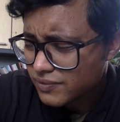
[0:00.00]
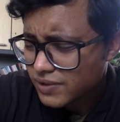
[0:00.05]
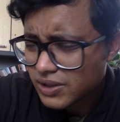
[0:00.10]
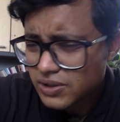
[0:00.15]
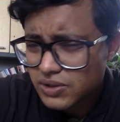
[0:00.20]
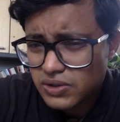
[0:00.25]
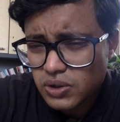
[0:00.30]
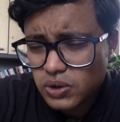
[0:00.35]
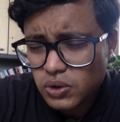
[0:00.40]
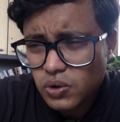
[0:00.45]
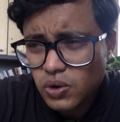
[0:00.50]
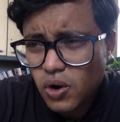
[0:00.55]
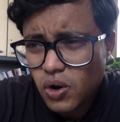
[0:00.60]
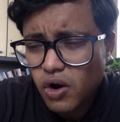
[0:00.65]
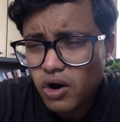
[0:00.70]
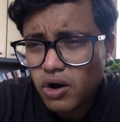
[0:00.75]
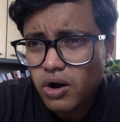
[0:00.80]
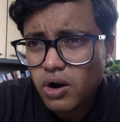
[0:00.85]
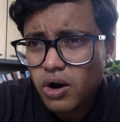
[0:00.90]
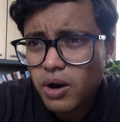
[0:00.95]
So,
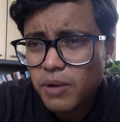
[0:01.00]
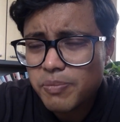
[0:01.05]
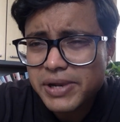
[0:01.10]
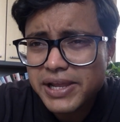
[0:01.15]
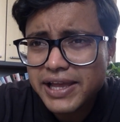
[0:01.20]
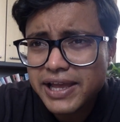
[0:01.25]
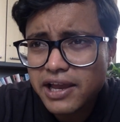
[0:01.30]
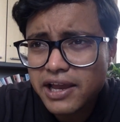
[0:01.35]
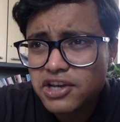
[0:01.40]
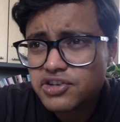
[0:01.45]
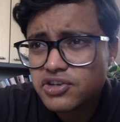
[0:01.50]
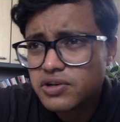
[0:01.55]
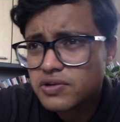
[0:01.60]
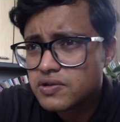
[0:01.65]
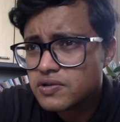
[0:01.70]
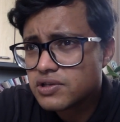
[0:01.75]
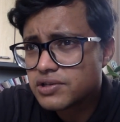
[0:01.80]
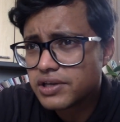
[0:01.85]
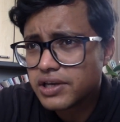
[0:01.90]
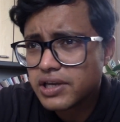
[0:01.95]

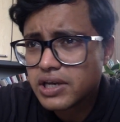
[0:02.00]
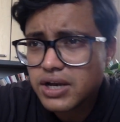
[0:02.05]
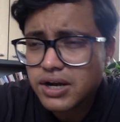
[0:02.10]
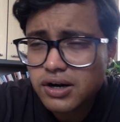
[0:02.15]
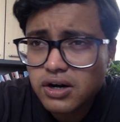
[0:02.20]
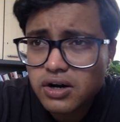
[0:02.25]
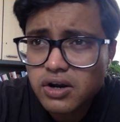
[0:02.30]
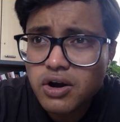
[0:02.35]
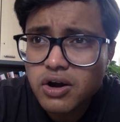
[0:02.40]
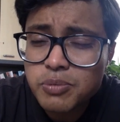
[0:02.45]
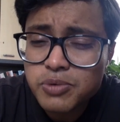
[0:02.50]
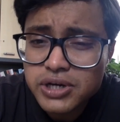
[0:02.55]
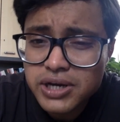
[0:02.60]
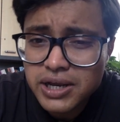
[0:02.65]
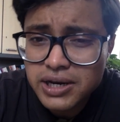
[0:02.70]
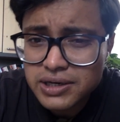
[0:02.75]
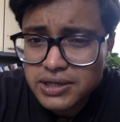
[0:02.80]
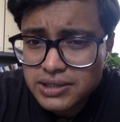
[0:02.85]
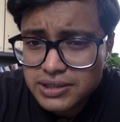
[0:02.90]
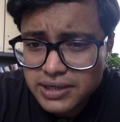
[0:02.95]
obligations in our common
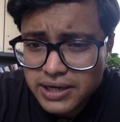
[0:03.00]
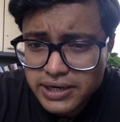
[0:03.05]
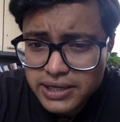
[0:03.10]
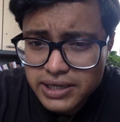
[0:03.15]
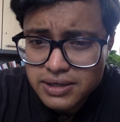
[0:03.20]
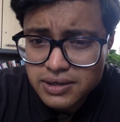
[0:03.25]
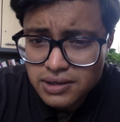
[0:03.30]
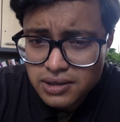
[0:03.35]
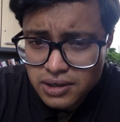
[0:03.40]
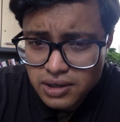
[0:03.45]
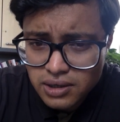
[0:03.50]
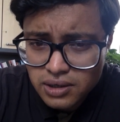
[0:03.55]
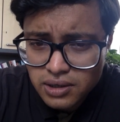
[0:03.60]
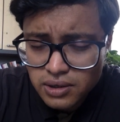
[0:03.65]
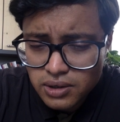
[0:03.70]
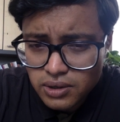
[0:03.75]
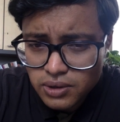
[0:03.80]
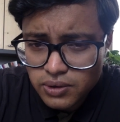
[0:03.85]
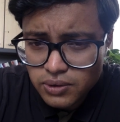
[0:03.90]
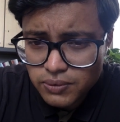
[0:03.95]
understanding,
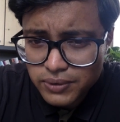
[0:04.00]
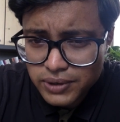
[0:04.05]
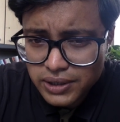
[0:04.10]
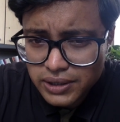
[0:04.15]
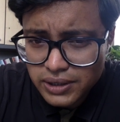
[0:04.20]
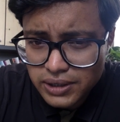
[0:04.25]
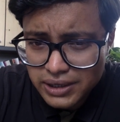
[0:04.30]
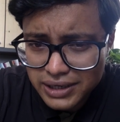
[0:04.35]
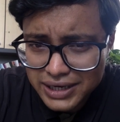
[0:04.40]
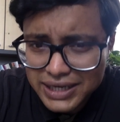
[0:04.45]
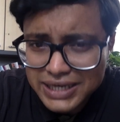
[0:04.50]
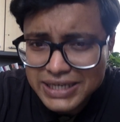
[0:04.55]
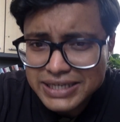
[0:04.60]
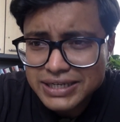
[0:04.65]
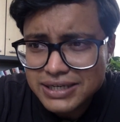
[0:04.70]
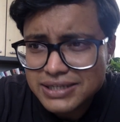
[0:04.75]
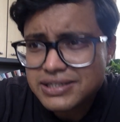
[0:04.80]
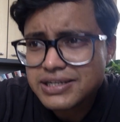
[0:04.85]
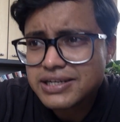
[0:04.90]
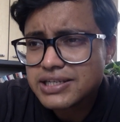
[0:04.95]
we
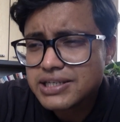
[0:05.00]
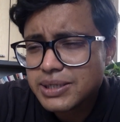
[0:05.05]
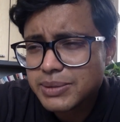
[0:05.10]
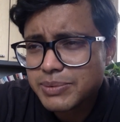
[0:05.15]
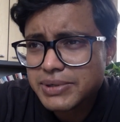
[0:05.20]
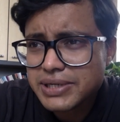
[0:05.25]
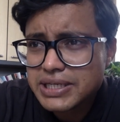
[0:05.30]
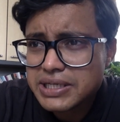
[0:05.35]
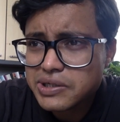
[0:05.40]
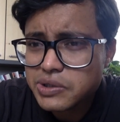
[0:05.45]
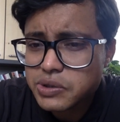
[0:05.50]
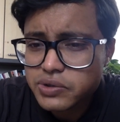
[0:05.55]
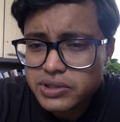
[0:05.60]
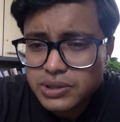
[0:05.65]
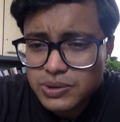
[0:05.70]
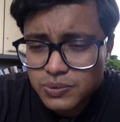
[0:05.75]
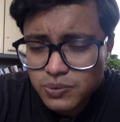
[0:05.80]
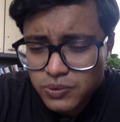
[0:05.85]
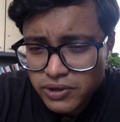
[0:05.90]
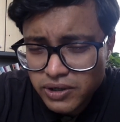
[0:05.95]
interchangeably use
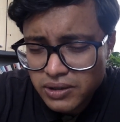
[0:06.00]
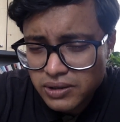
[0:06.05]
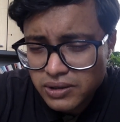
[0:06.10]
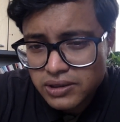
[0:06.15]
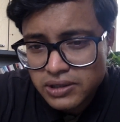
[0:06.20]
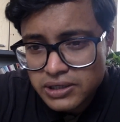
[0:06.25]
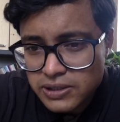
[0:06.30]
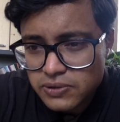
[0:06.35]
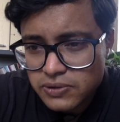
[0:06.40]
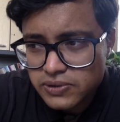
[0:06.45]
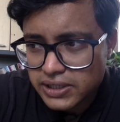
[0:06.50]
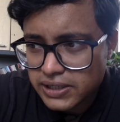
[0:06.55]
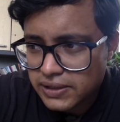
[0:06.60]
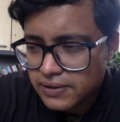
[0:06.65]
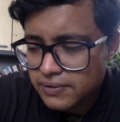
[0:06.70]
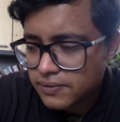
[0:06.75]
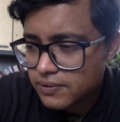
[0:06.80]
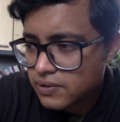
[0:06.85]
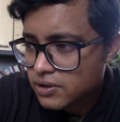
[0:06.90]
it with duty.